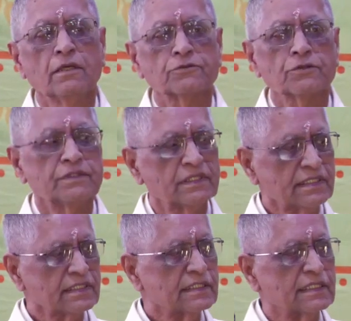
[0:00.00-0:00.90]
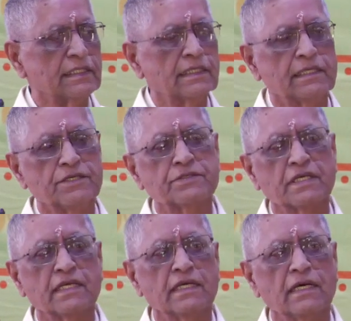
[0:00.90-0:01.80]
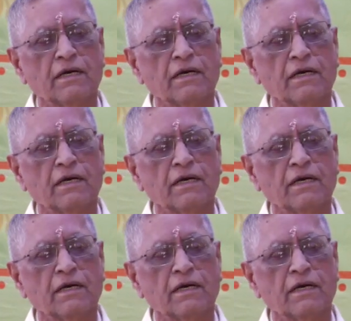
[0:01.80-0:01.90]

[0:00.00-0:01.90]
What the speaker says: So this is the history